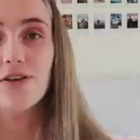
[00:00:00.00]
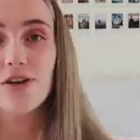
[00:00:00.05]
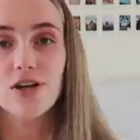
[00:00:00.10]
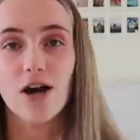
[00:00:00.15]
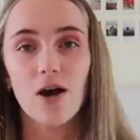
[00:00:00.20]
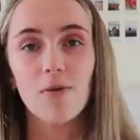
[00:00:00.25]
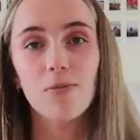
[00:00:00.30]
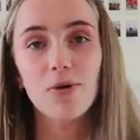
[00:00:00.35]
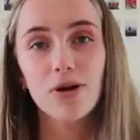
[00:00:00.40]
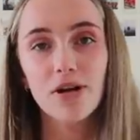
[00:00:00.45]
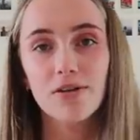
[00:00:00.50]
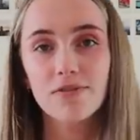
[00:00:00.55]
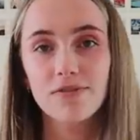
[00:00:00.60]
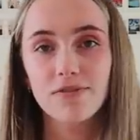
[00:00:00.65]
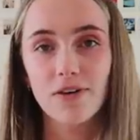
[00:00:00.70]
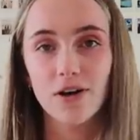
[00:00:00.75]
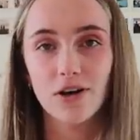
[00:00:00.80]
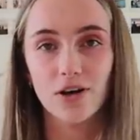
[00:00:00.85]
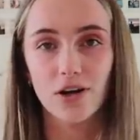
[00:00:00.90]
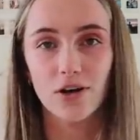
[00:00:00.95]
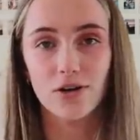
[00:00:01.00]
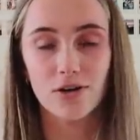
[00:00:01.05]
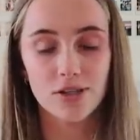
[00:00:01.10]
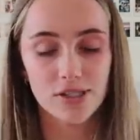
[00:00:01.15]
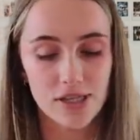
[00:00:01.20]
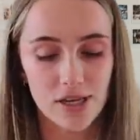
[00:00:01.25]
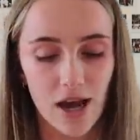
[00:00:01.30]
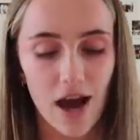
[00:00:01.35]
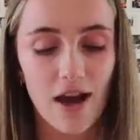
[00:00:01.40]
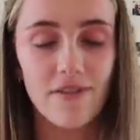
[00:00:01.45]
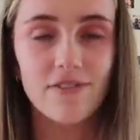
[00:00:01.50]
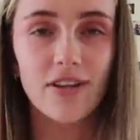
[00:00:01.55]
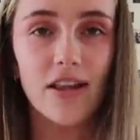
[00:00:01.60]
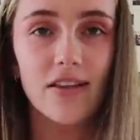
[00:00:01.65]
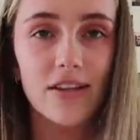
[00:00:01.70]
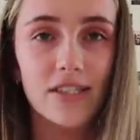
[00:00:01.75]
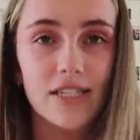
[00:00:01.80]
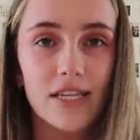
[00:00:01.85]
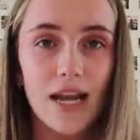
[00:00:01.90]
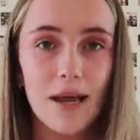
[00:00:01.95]
I'll put a photo because I've
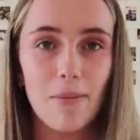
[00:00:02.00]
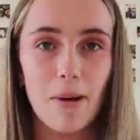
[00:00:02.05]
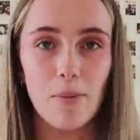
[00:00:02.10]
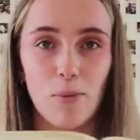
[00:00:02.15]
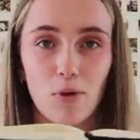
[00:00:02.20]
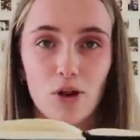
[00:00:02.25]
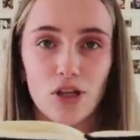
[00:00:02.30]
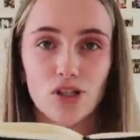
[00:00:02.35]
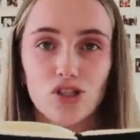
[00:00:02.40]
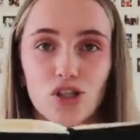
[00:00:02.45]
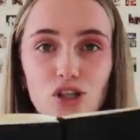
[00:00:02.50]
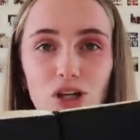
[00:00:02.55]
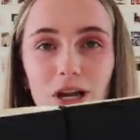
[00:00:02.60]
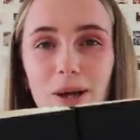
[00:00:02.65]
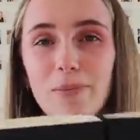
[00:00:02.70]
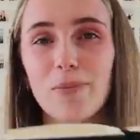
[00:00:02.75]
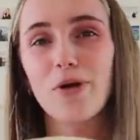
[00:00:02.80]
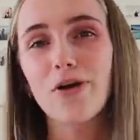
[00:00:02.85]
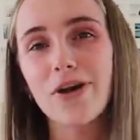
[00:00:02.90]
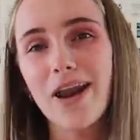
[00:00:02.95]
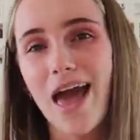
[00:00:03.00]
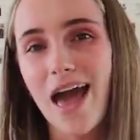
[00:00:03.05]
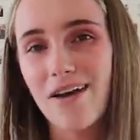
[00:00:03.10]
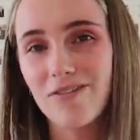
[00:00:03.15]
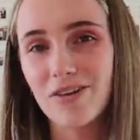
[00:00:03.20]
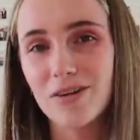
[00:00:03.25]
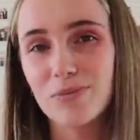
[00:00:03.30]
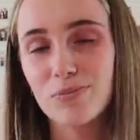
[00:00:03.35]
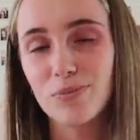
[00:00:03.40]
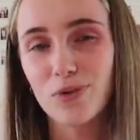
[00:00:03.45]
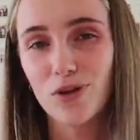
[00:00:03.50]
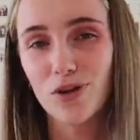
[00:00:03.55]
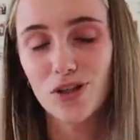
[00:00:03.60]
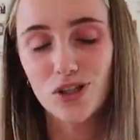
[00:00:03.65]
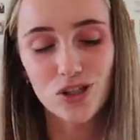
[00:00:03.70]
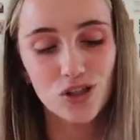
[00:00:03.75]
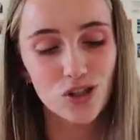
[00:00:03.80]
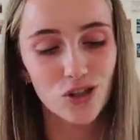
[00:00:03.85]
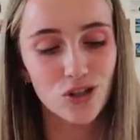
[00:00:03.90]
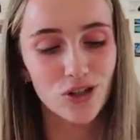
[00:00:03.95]
done this in like my bullet journal. I'm not an avid
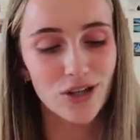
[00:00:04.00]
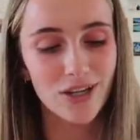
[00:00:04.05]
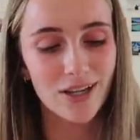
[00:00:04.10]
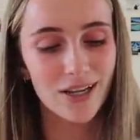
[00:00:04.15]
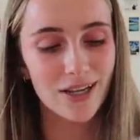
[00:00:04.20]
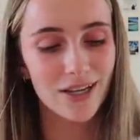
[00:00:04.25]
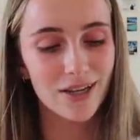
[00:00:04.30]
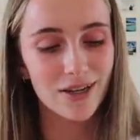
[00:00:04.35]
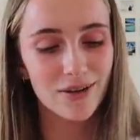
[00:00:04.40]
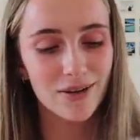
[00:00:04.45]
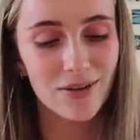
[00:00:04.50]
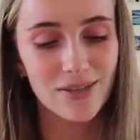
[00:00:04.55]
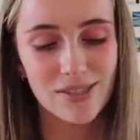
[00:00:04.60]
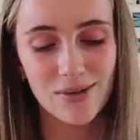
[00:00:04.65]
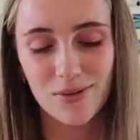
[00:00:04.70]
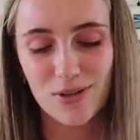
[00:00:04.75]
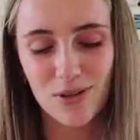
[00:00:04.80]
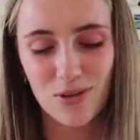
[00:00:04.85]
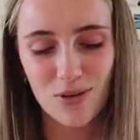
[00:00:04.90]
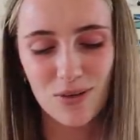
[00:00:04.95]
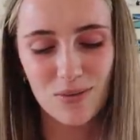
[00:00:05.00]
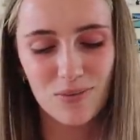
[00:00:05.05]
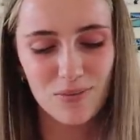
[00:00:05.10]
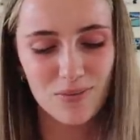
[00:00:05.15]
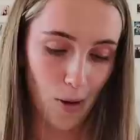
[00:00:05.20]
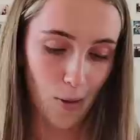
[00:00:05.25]
bullet journaler. Is that what you call them?